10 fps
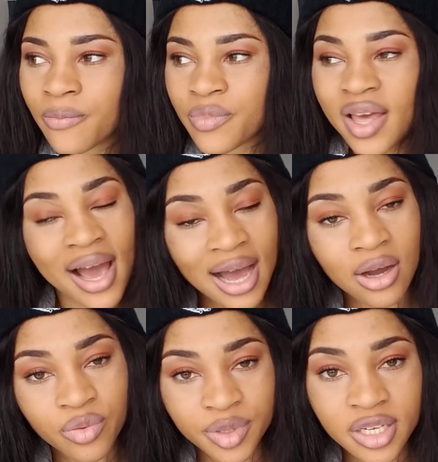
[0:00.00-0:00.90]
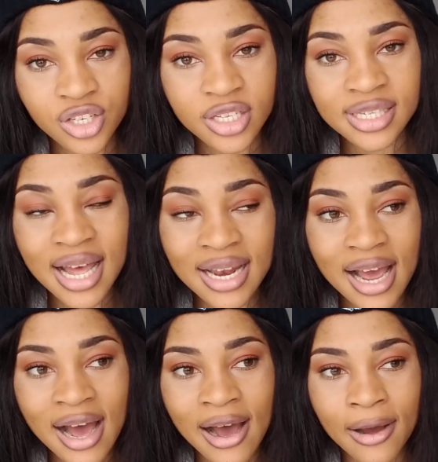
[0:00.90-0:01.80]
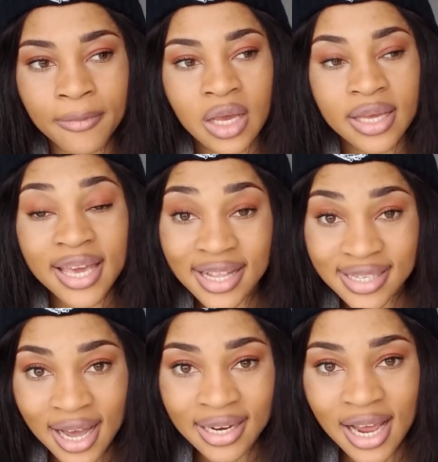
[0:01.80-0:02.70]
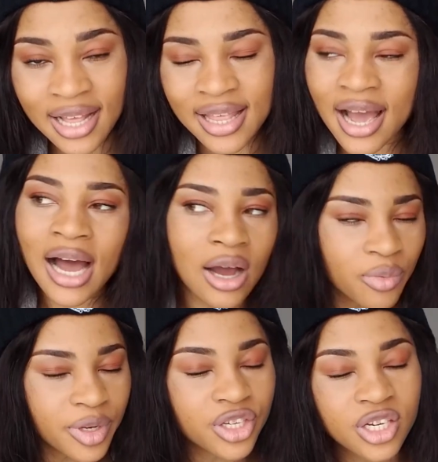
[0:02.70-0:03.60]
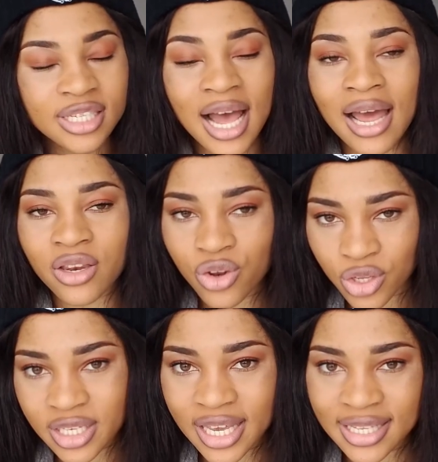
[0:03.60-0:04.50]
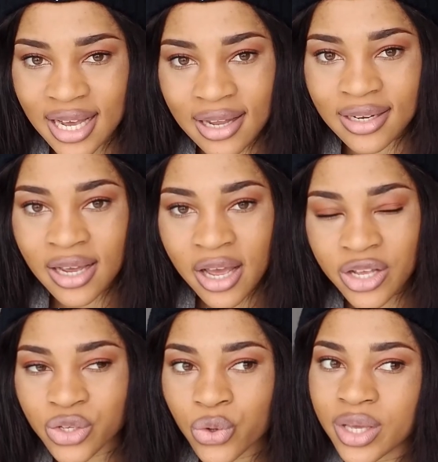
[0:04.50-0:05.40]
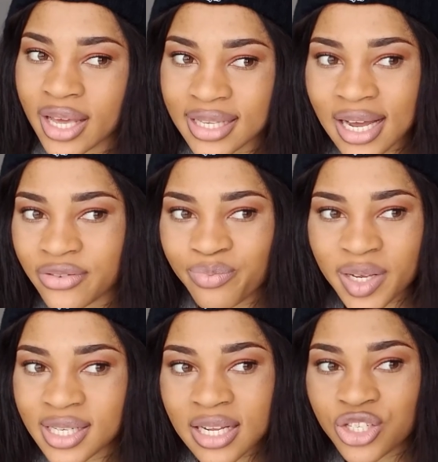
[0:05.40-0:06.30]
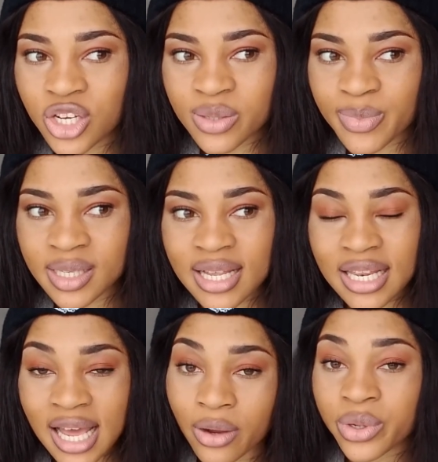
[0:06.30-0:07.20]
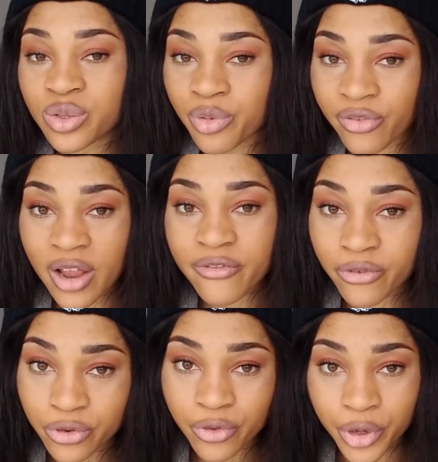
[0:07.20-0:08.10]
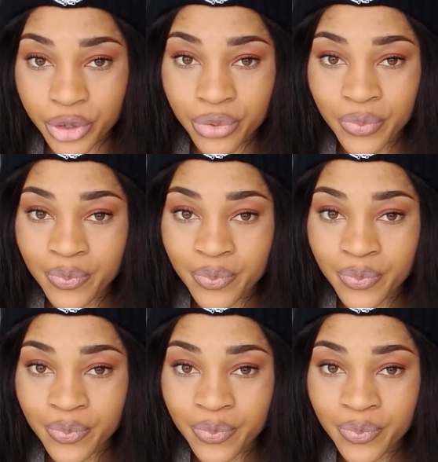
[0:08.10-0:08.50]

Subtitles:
there are accommodations that are catered, and there are accommodations that are not catered. So catered basically just means that they are going to provide food for you.